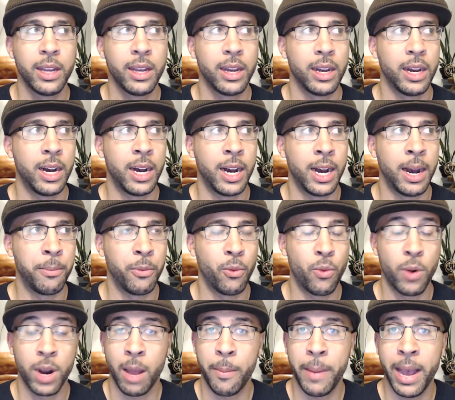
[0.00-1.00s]

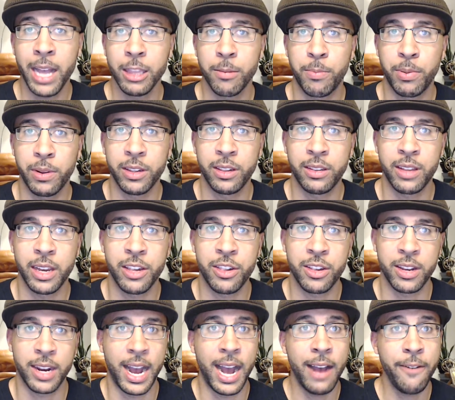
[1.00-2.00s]
When I'm at the police
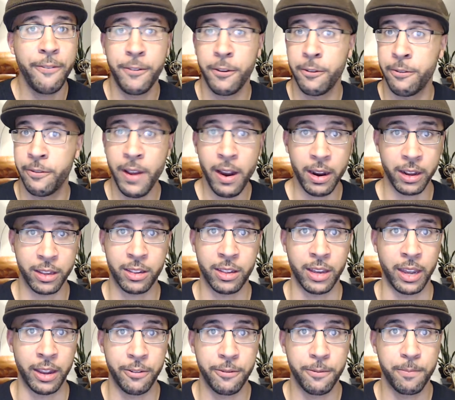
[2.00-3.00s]
station, I feel very
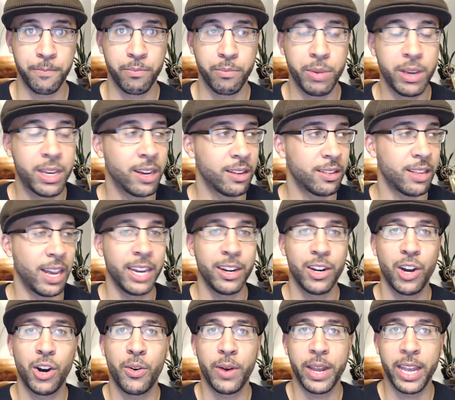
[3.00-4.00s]
safe because I
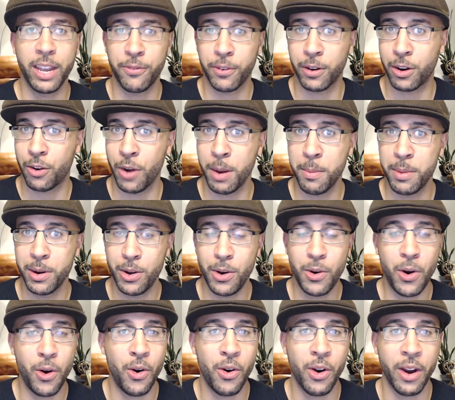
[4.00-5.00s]
know if a criminal
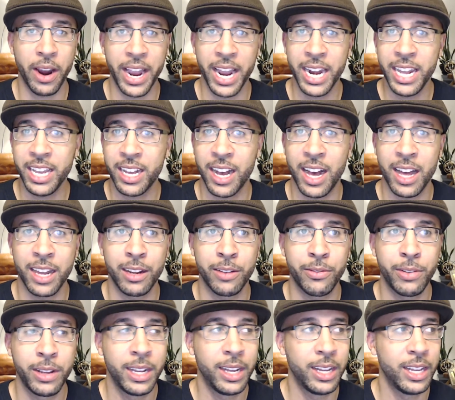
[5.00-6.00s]
or any kind
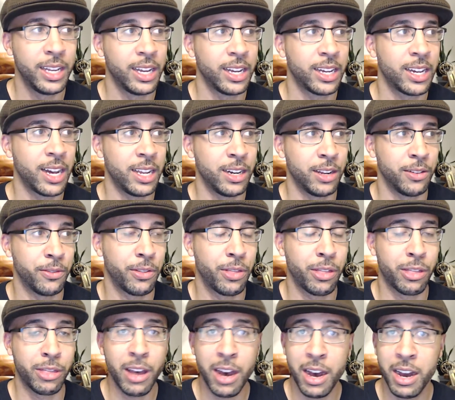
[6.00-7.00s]
of
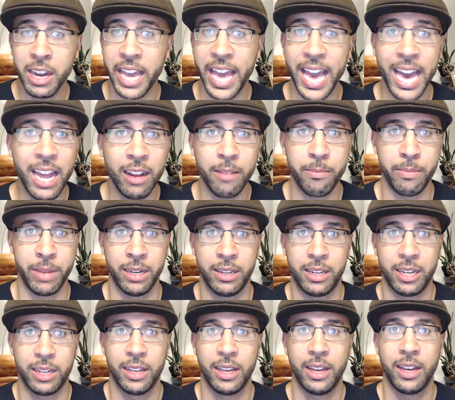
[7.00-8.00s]
thug
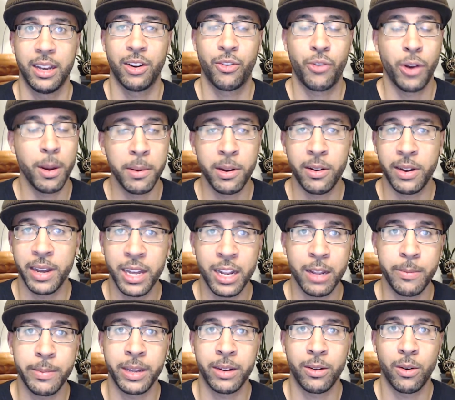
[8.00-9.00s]
element, criminal
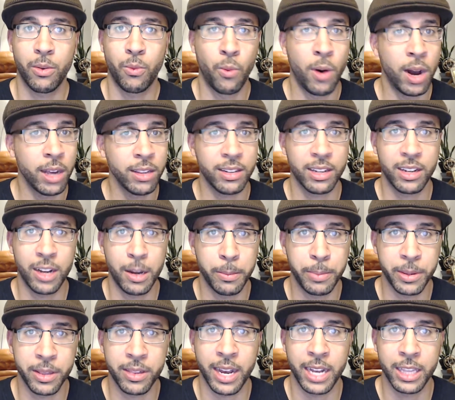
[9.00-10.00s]
element wants to come up
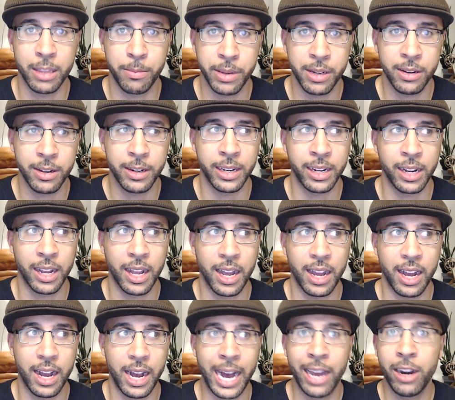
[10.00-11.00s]
inside the building,
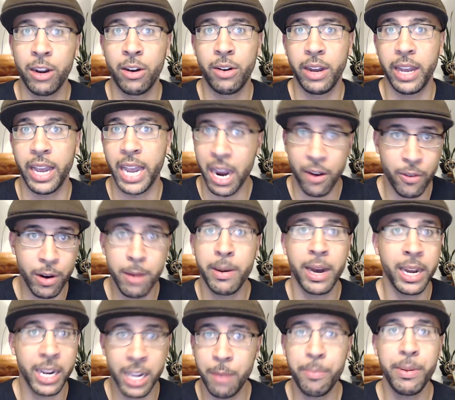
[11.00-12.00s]
I know
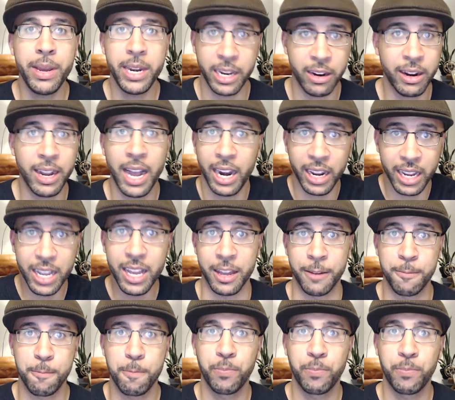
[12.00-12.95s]
everybody up in here got a gun.